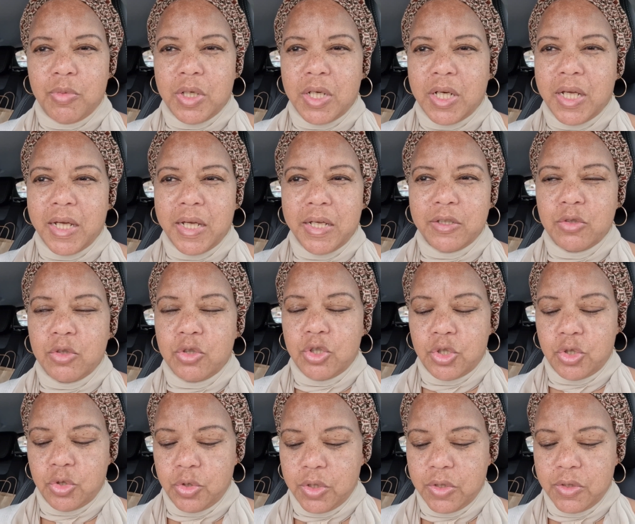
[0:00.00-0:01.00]
but i had to
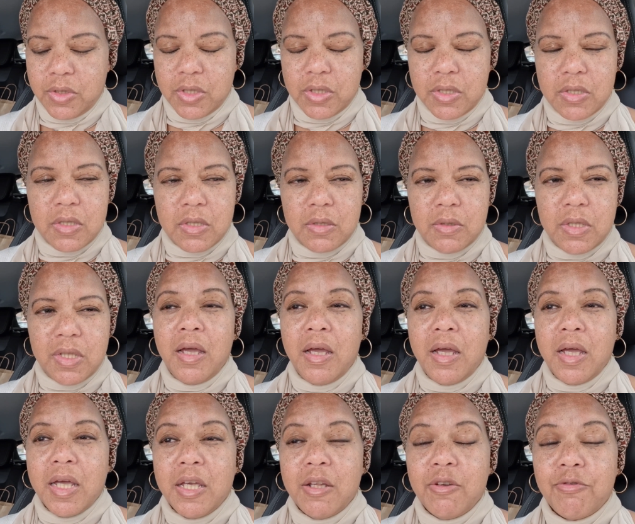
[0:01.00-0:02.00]
show you this
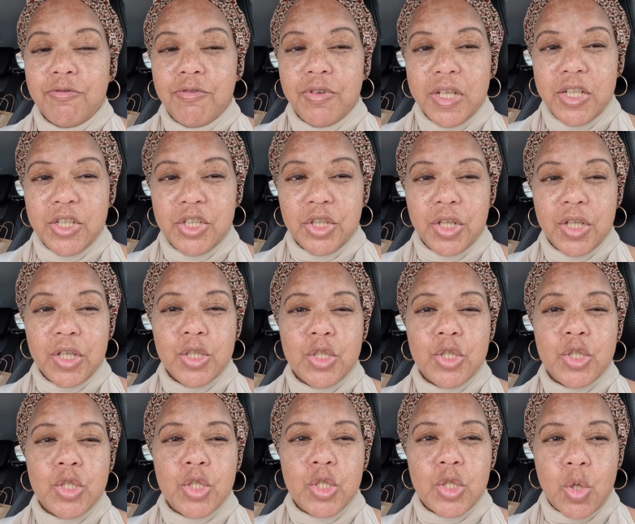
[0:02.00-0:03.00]
inflation
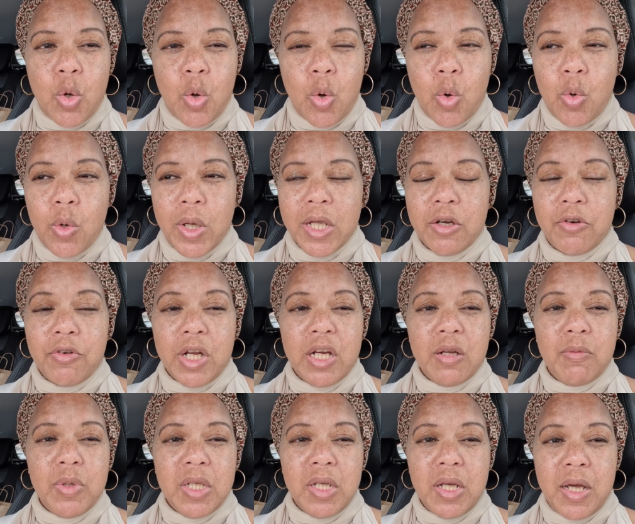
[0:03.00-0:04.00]
is so
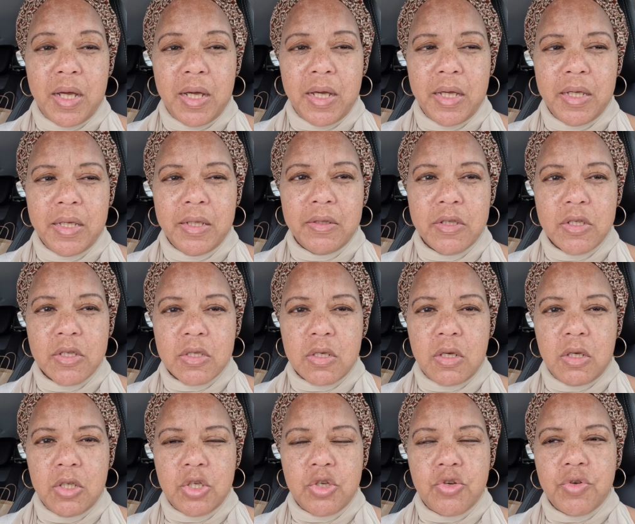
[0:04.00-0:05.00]
incredibly high in this
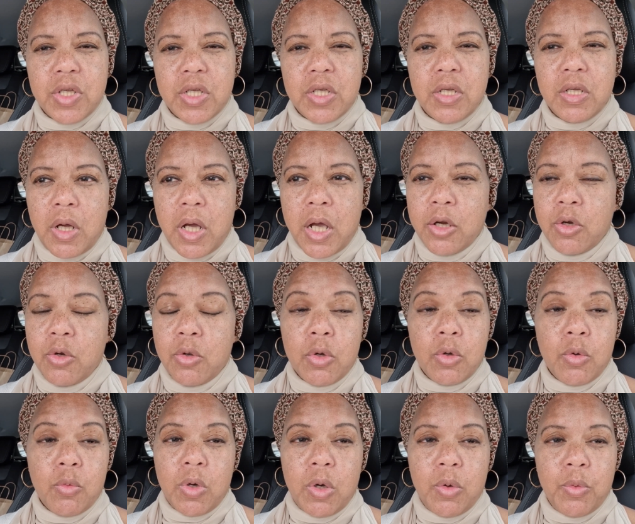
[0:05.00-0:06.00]
country i don't
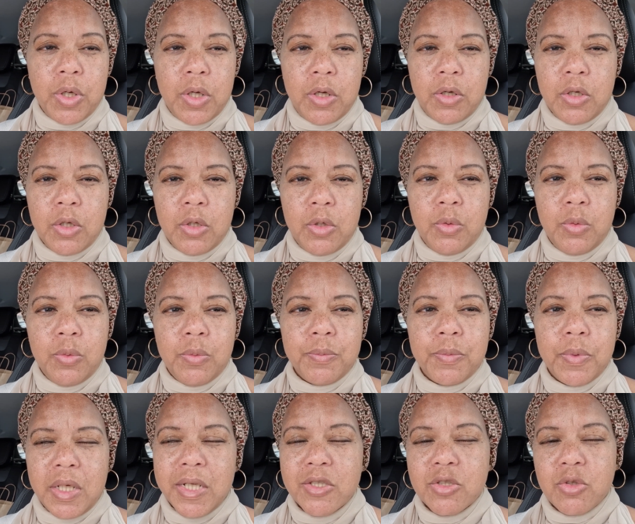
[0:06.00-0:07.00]
know what we're gonna do
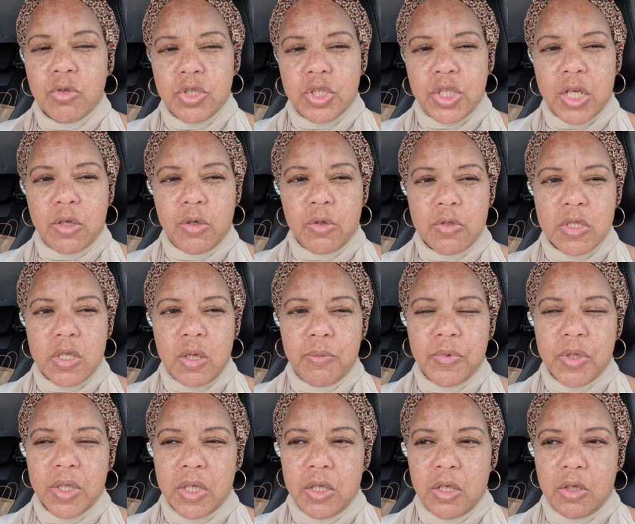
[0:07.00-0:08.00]
let's go check out
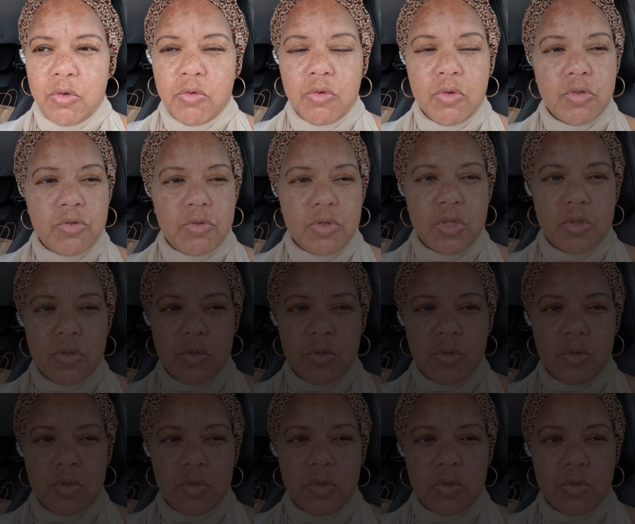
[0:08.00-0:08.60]
something in the grocery